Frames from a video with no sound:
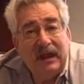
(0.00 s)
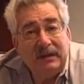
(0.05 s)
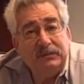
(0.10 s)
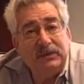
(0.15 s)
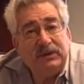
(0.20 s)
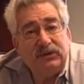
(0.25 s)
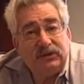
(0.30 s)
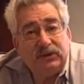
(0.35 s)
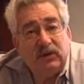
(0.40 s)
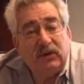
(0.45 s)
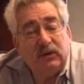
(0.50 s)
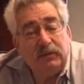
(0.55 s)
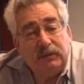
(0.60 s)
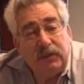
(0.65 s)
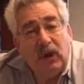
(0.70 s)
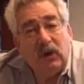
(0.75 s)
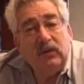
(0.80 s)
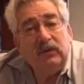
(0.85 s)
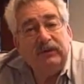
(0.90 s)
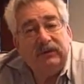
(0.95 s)
and be sure to
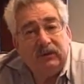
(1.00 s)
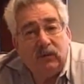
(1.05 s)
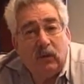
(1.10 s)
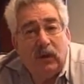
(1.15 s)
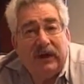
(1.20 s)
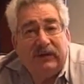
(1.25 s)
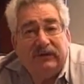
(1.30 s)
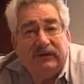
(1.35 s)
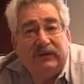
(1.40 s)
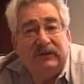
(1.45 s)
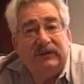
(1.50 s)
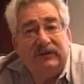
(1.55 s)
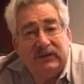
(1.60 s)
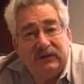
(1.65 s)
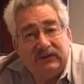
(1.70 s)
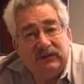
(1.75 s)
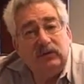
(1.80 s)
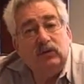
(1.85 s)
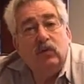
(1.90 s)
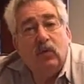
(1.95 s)
pose questions
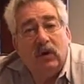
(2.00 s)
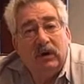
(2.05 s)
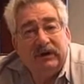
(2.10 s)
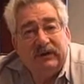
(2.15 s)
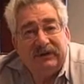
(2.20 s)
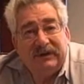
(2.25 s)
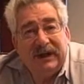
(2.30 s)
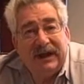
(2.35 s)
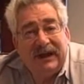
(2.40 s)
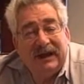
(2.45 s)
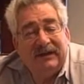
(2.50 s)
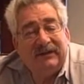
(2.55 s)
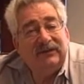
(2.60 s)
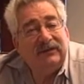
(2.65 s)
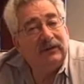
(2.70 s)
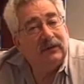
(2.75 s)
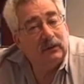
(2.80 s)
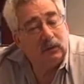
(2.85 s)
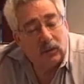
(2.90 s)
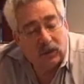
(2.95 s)
that you want us to
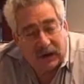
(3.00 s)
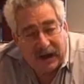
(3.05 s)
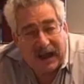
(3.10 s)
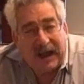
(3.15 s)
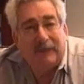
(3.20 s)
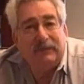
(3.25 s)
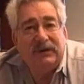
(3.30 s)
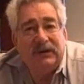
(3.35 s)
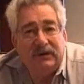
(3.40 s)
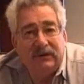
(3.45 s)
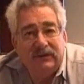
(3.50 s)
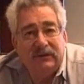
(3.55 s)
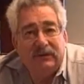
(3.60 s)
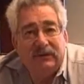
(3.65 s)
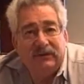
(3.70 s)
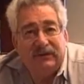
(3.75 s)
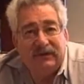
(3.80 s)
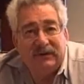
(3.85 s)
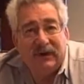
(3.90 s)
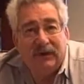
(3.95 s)
answer, and we're happy to
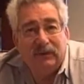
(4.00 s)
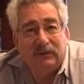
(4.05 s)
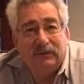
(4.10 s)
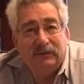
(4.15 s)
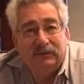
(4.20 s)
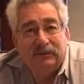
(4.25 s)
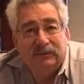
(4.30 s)
do so.